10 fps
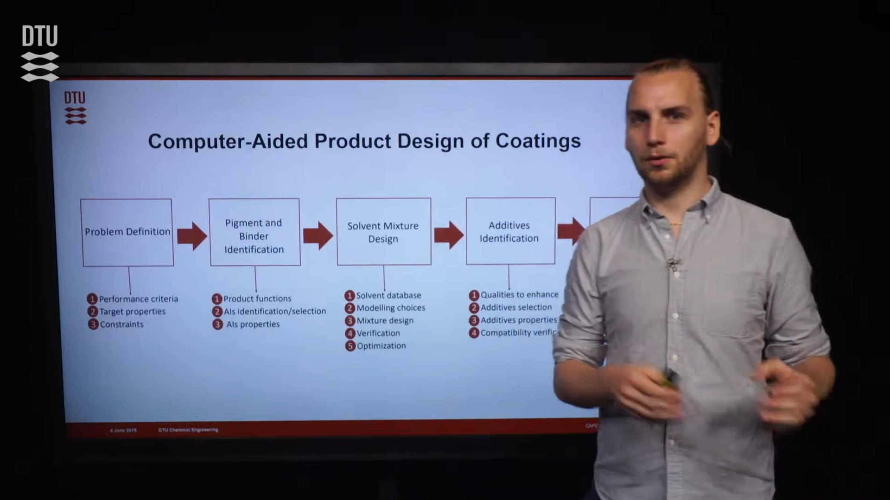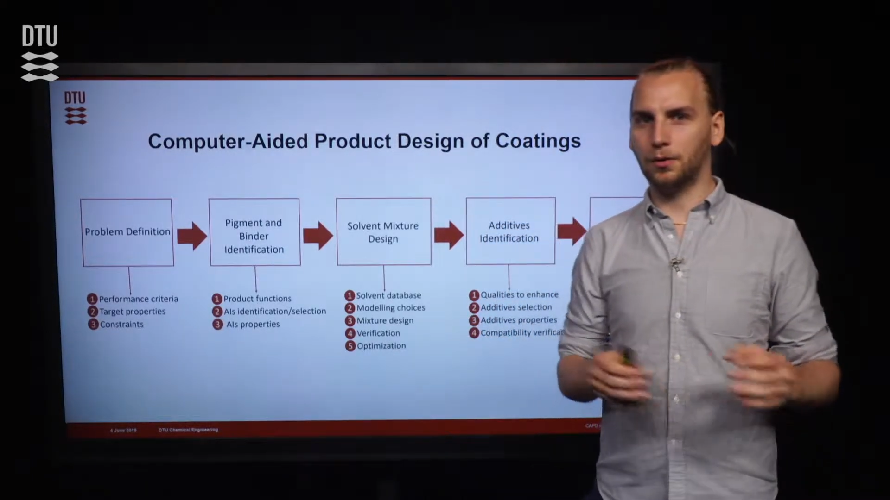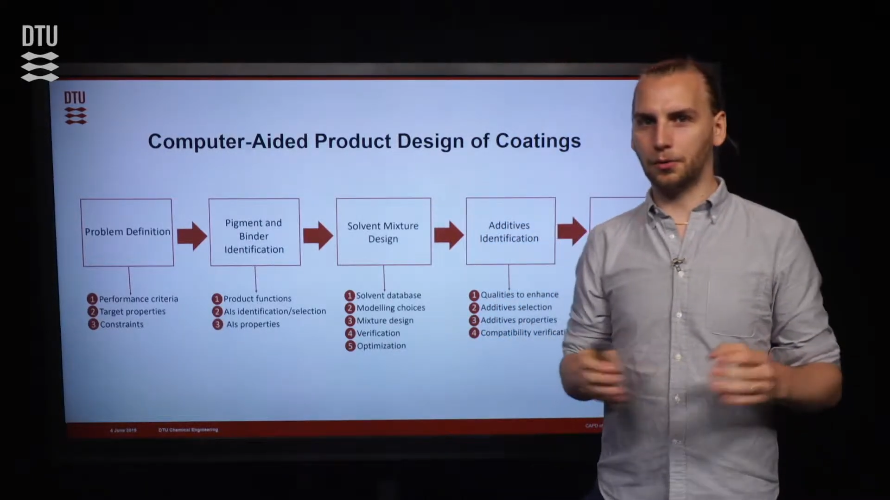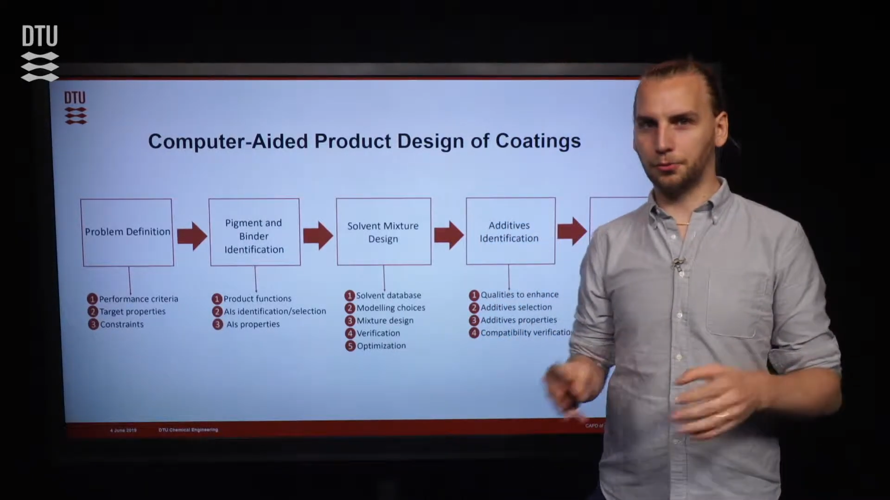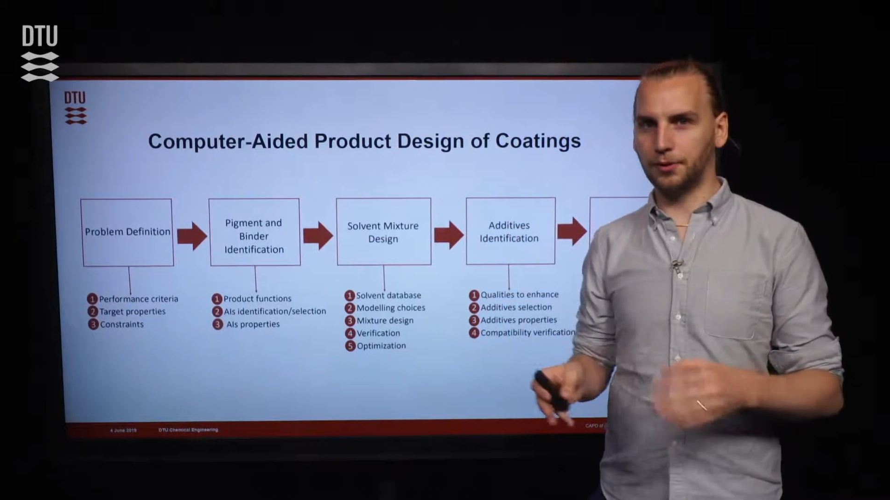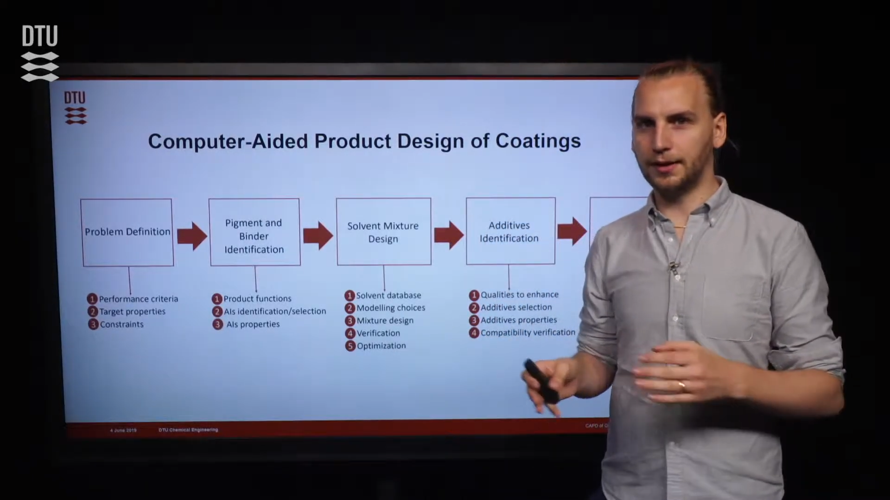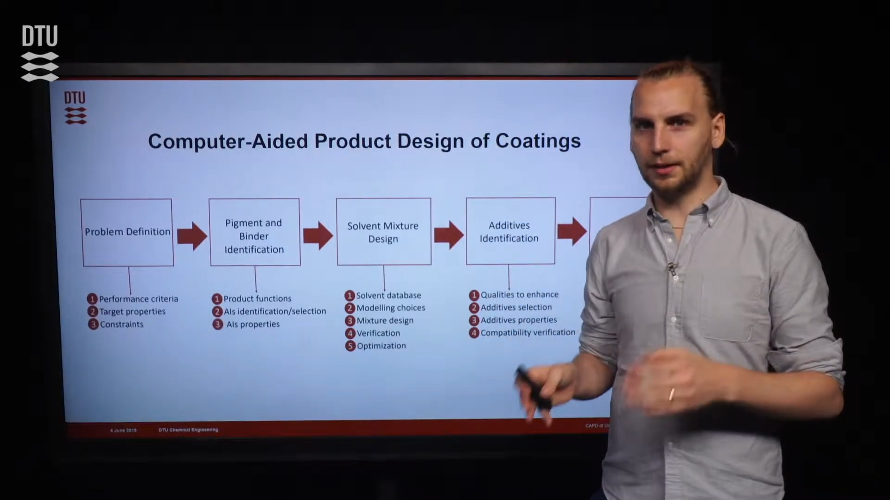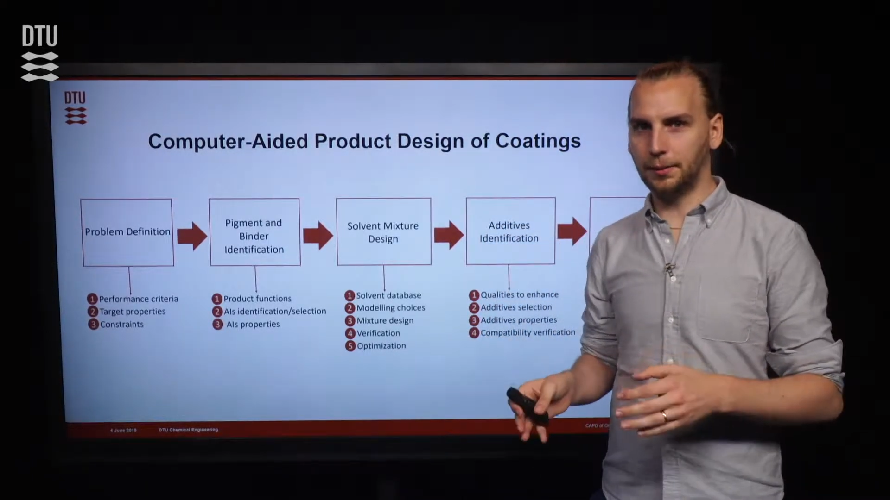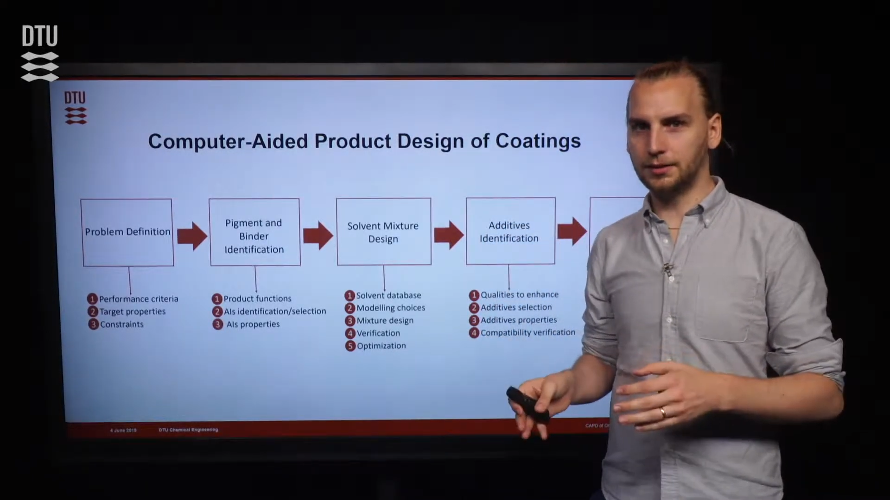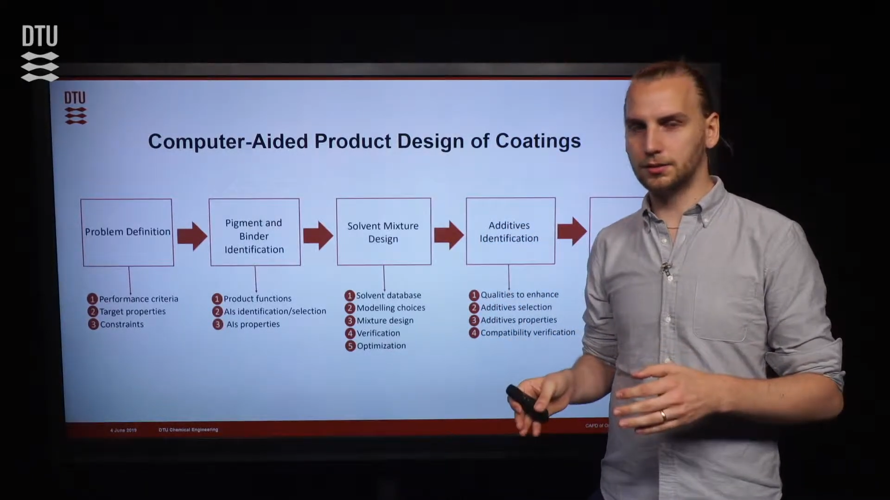or through
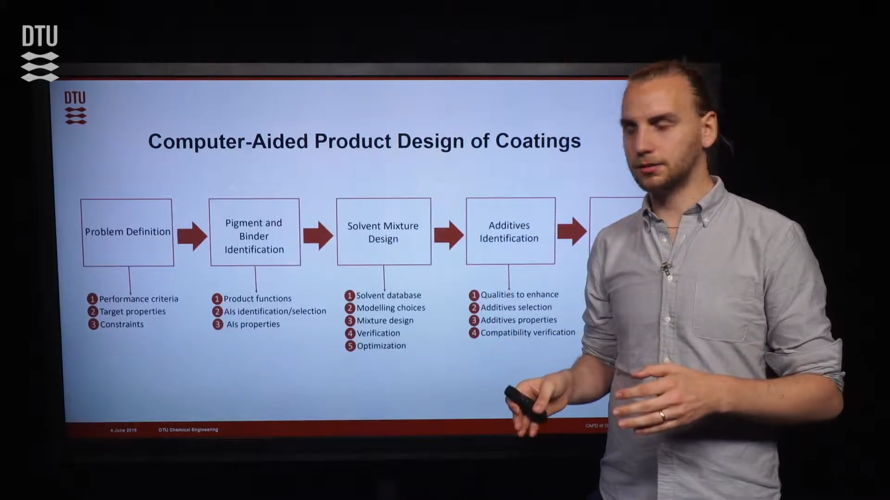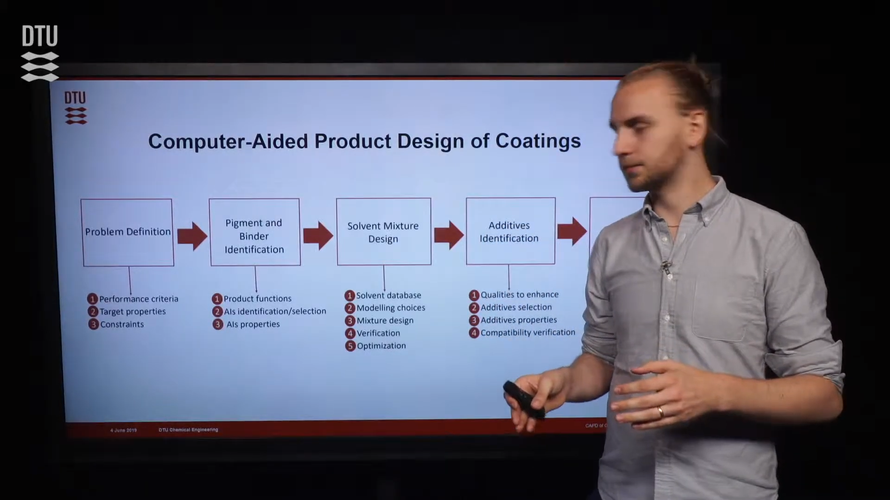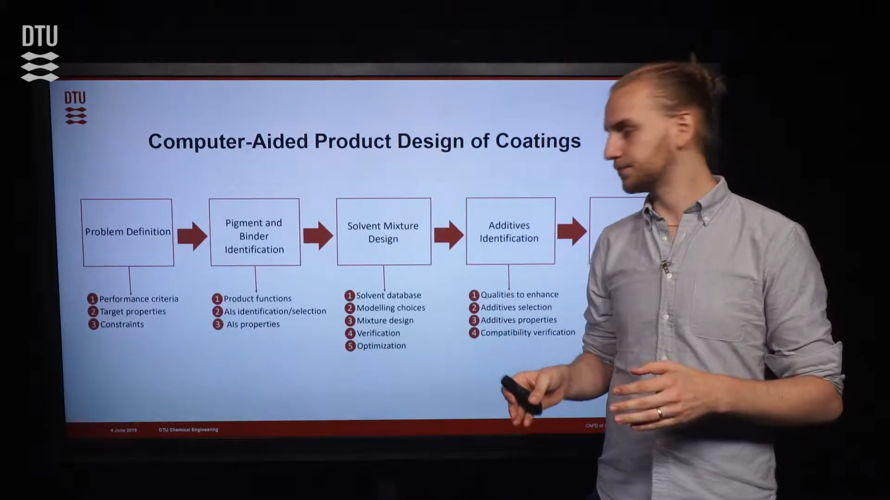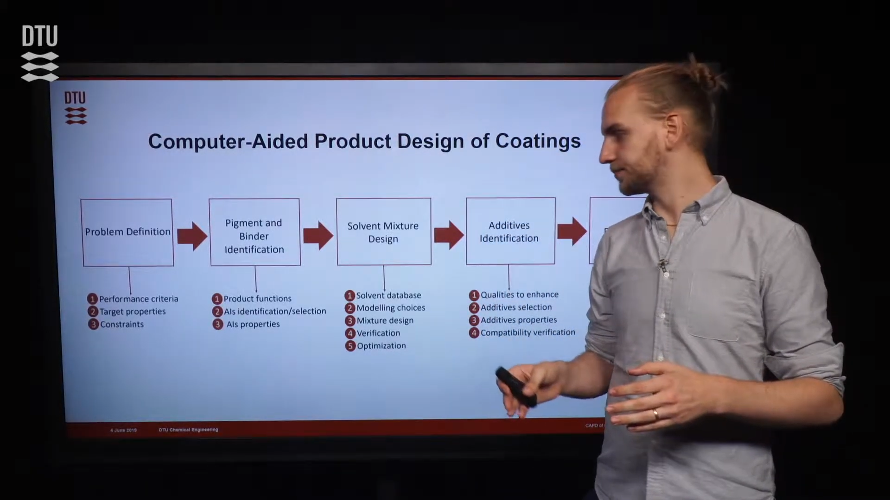databases.